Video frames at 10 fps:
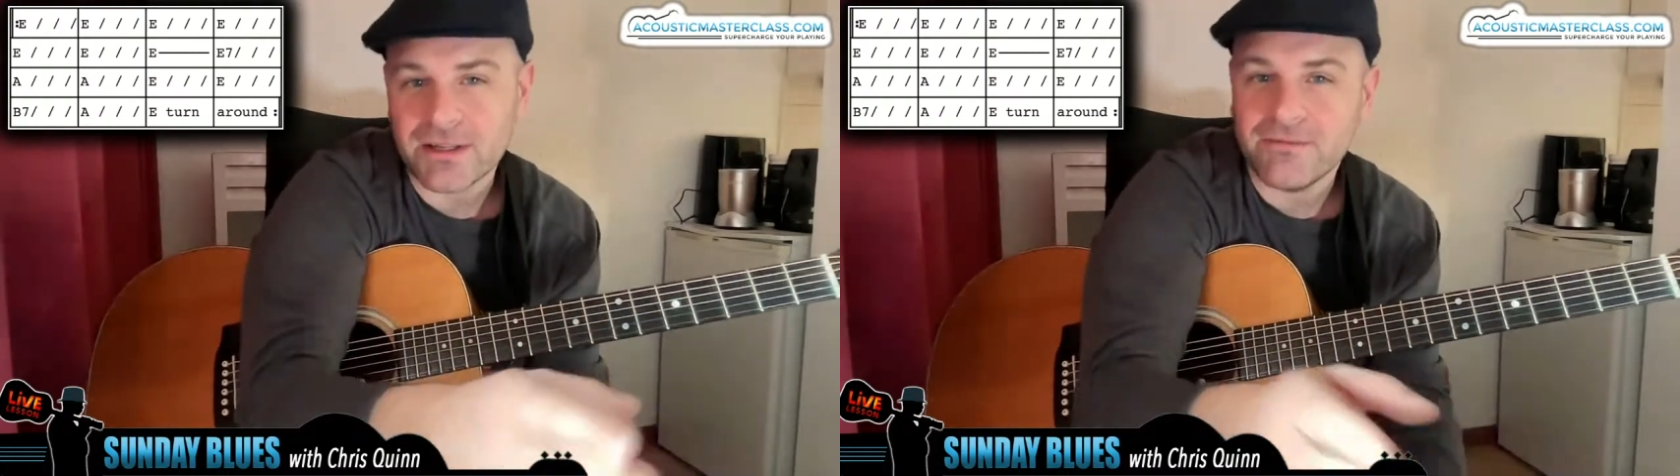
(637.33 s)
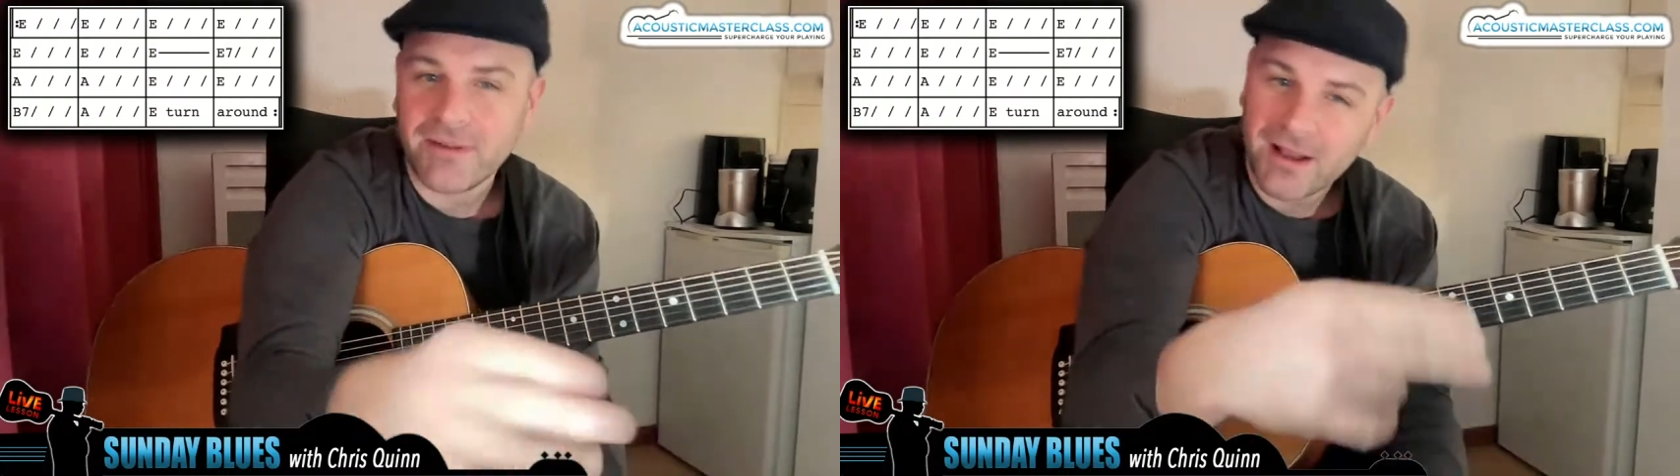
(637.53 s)

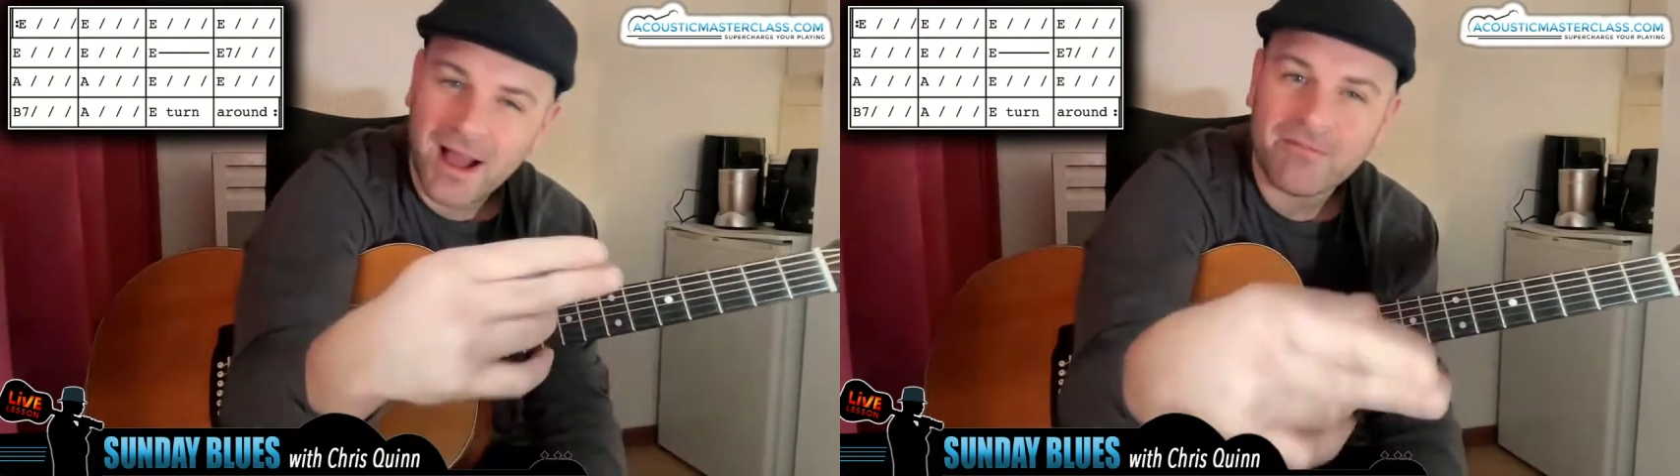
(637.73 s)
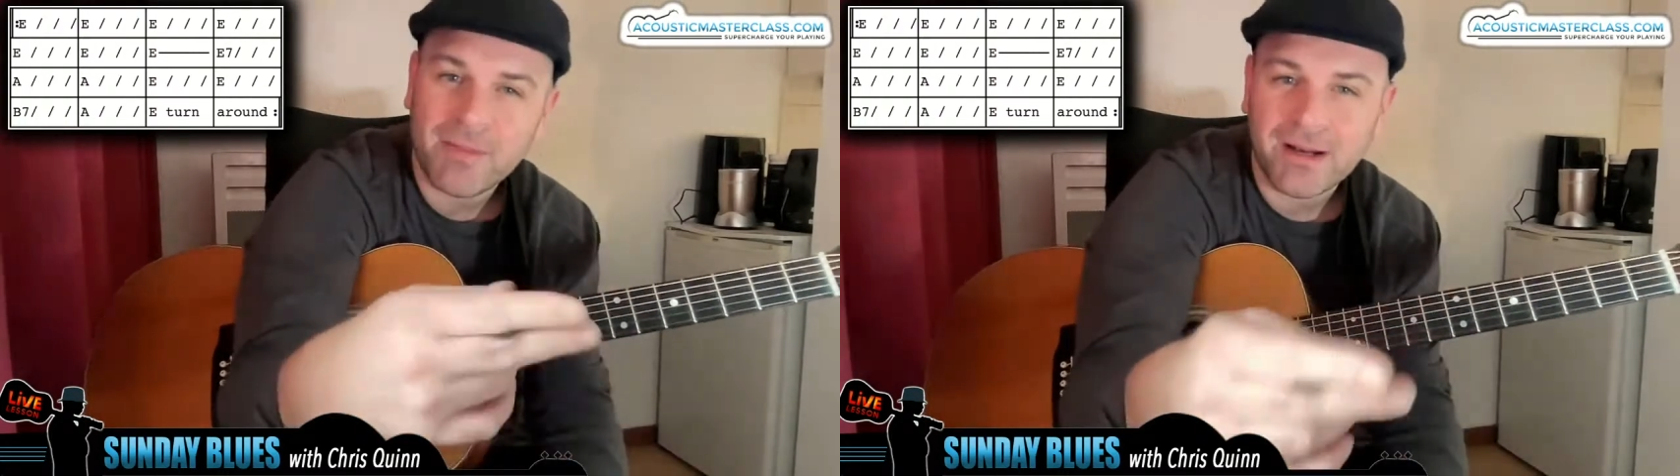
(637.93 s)
In fact, I
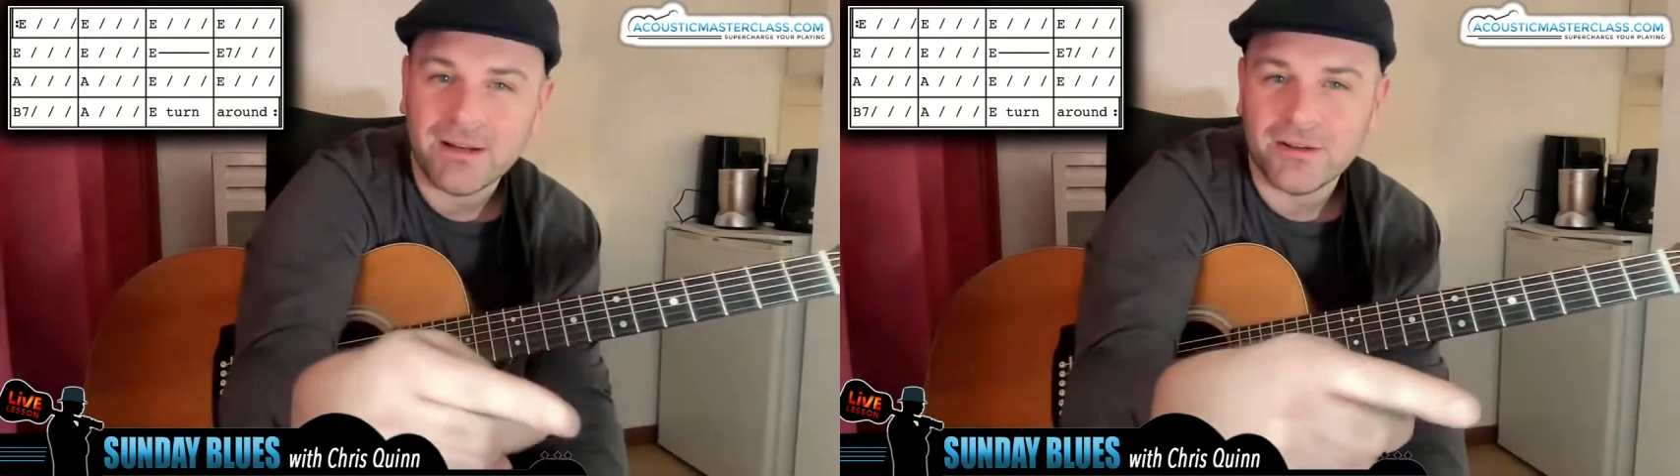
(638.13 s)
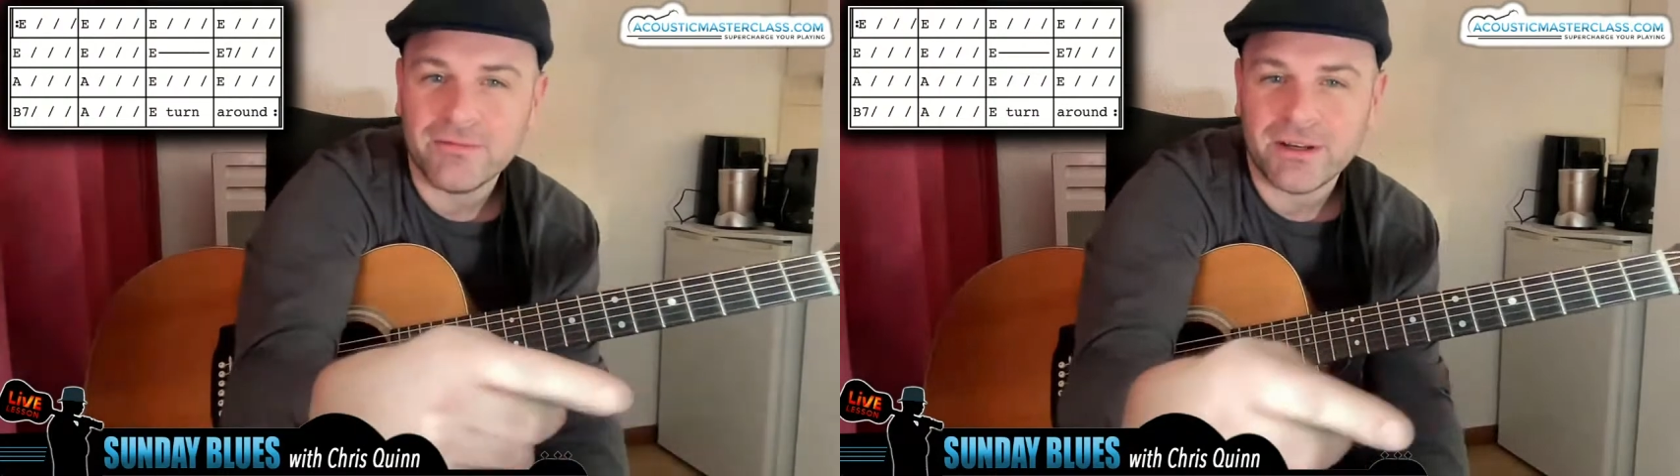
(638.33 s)
have made a
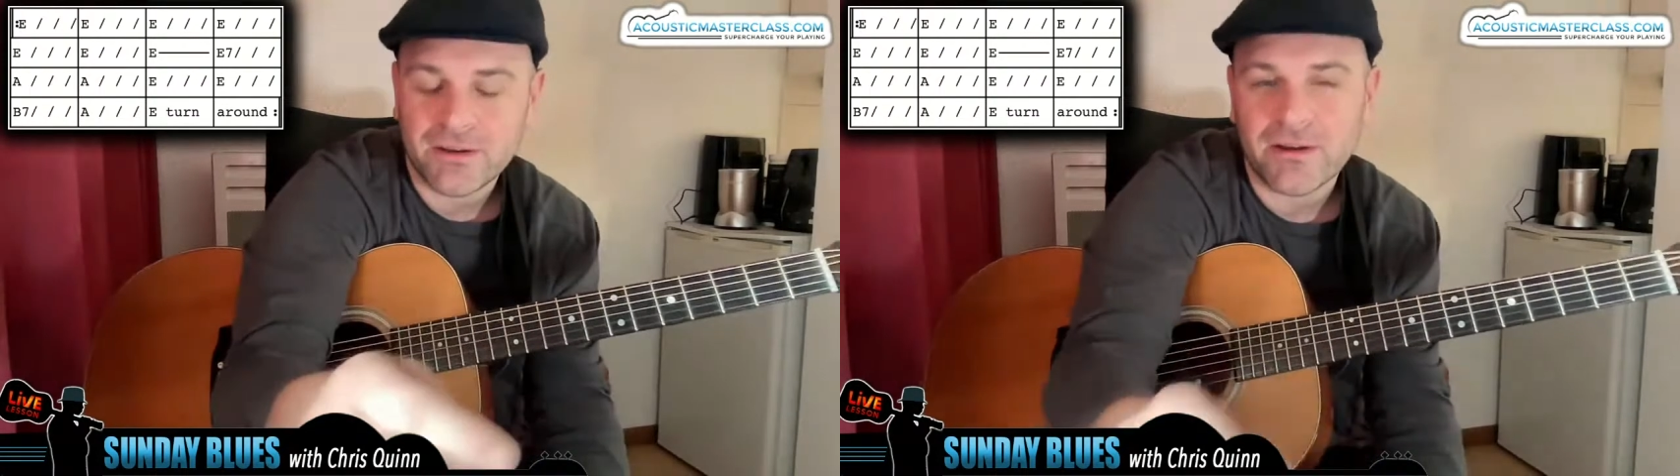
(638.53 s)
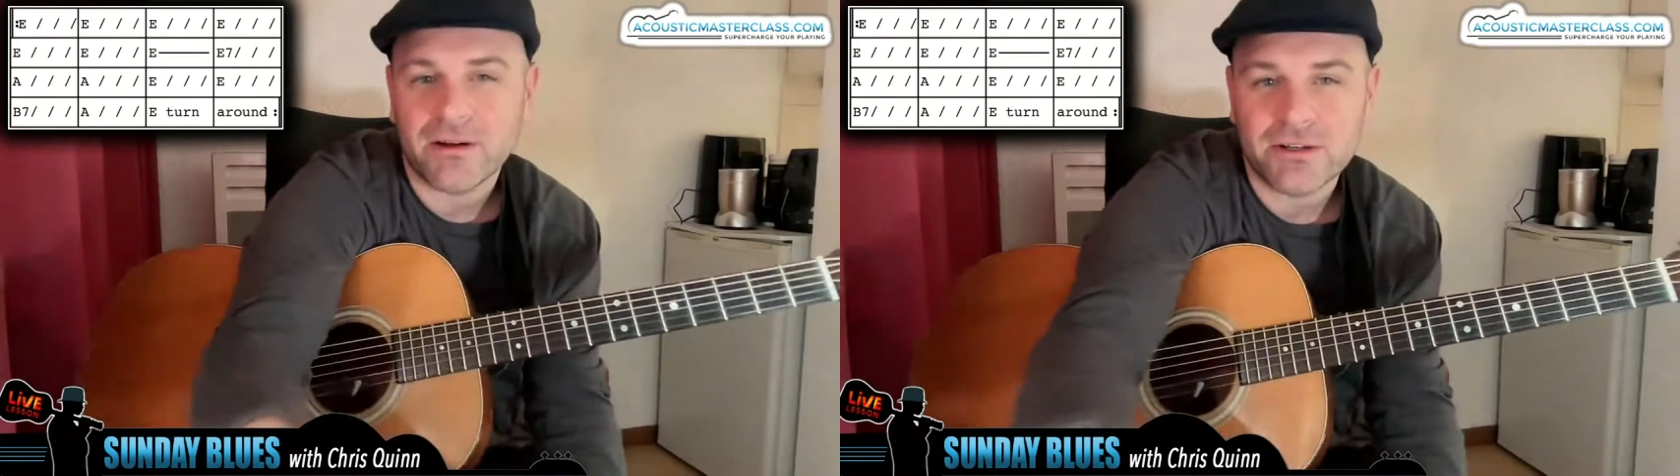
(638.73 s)
little
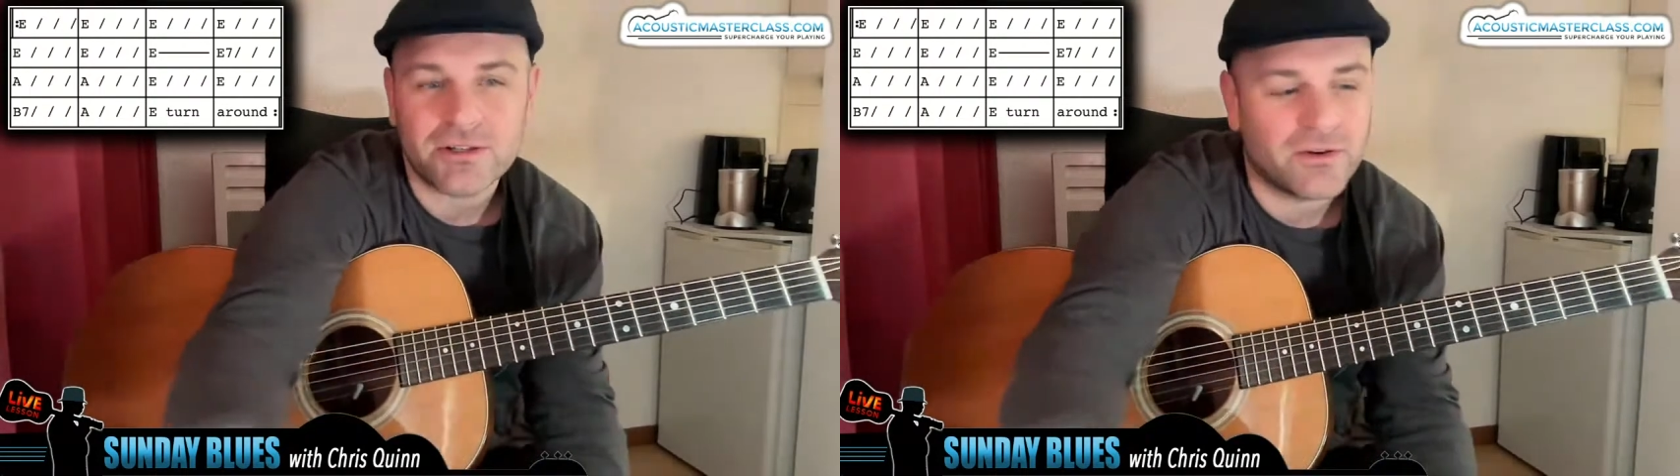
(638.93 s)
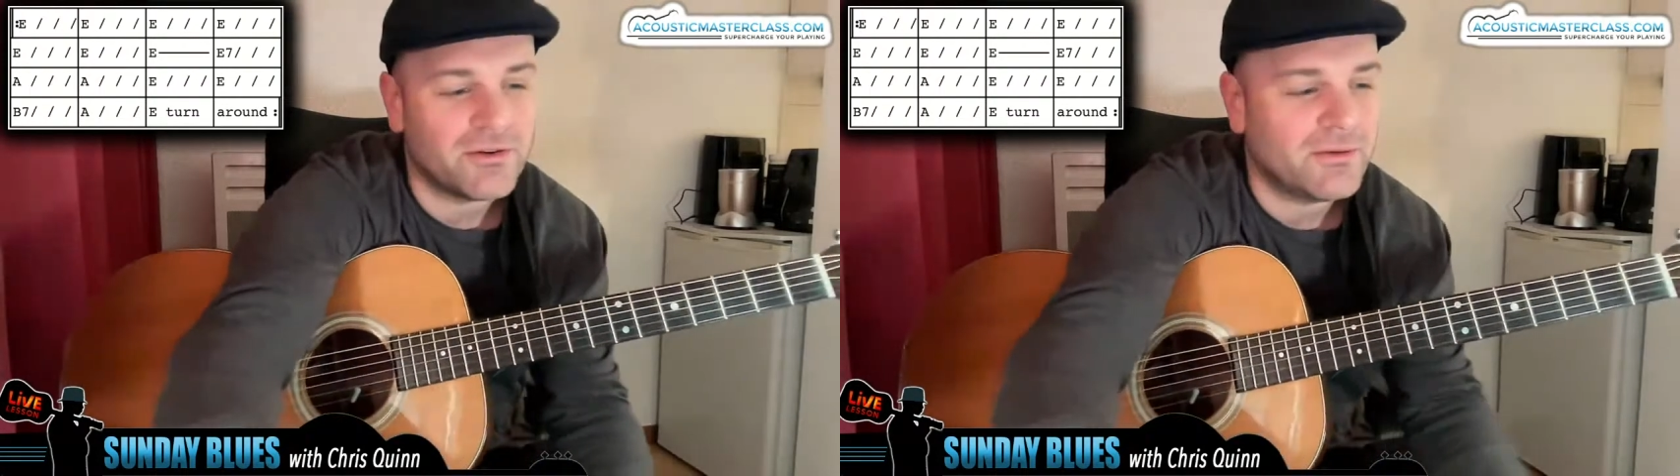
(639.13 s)
video that I'm going to
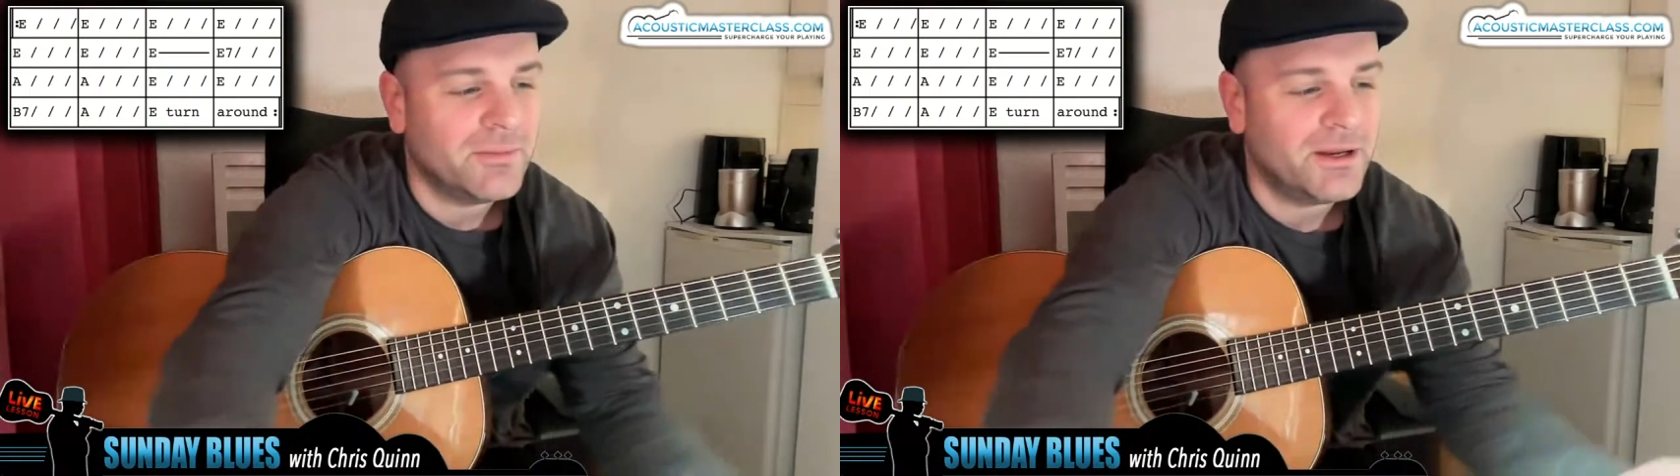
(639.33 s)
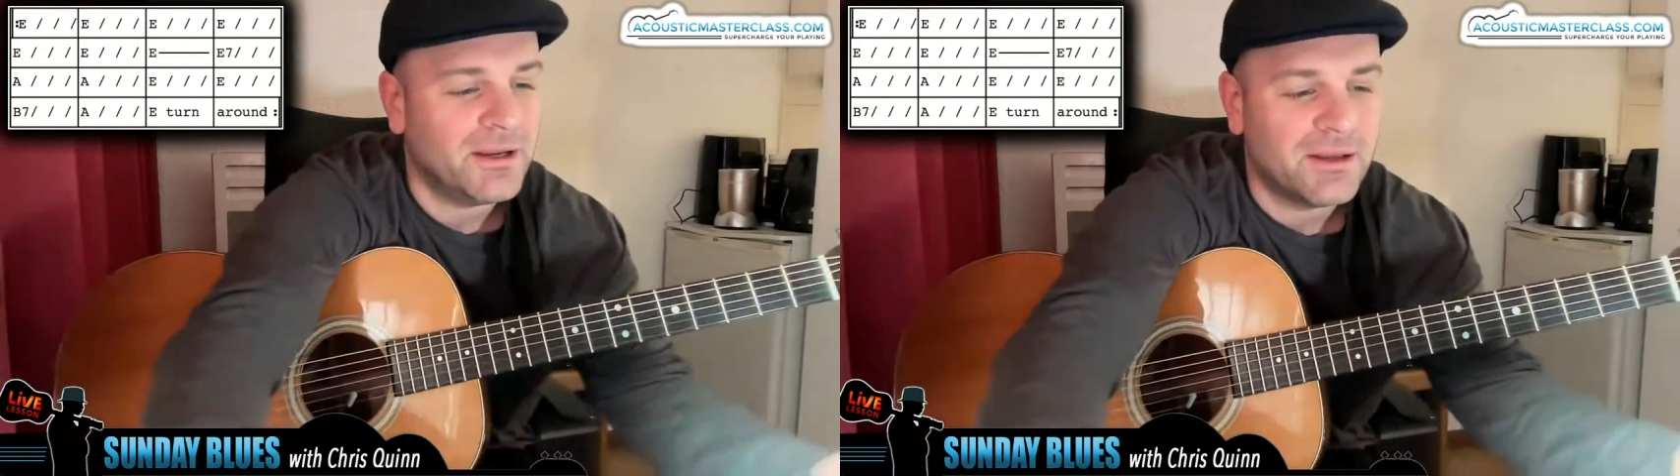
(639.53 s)
show you in a
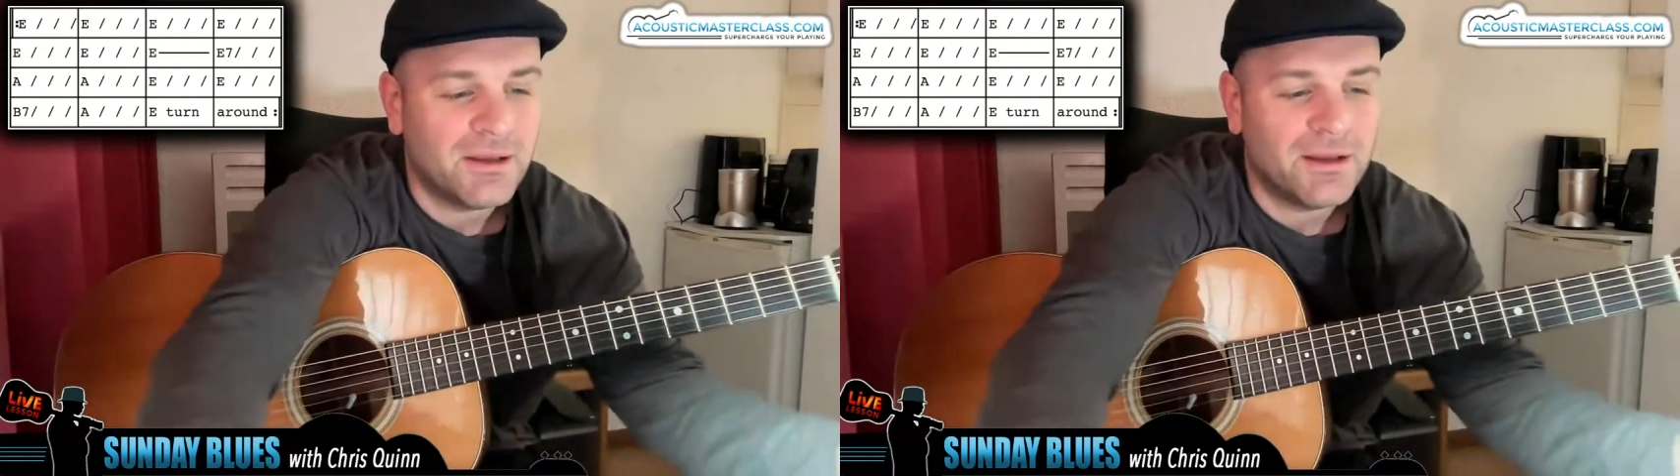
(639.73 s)
minute.